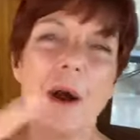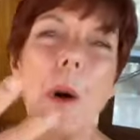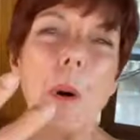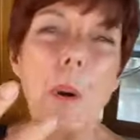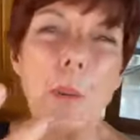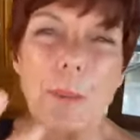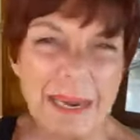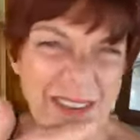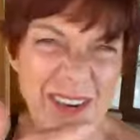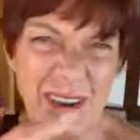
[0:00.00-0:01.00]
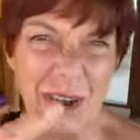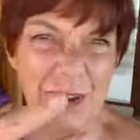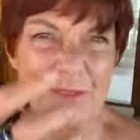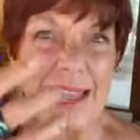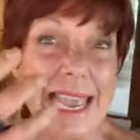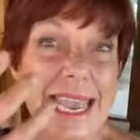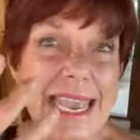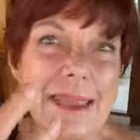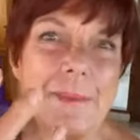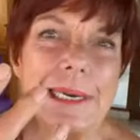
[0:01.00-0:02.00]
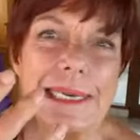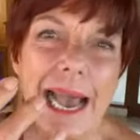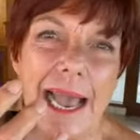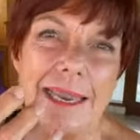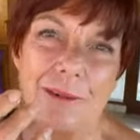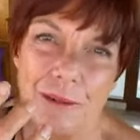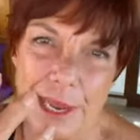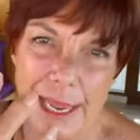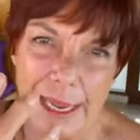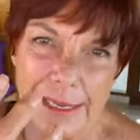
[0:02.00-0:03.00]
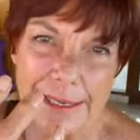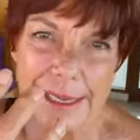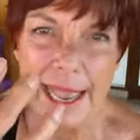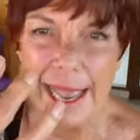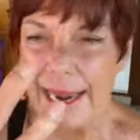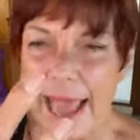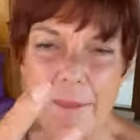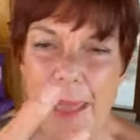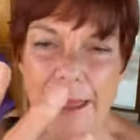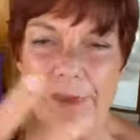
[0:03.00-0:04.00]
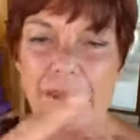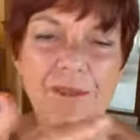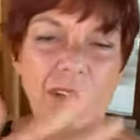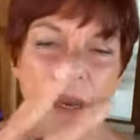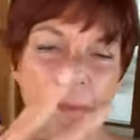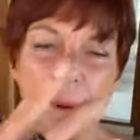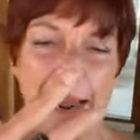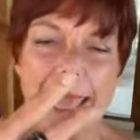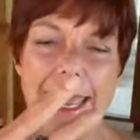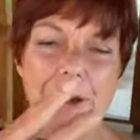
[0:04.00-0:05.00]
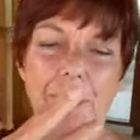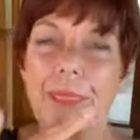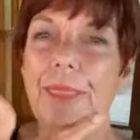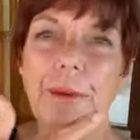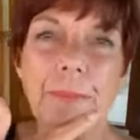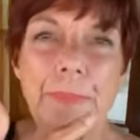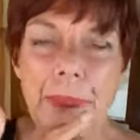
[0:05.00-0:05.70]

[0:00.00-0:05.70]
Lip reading: whole bunch of hematite rings, and I'm having fun playing with them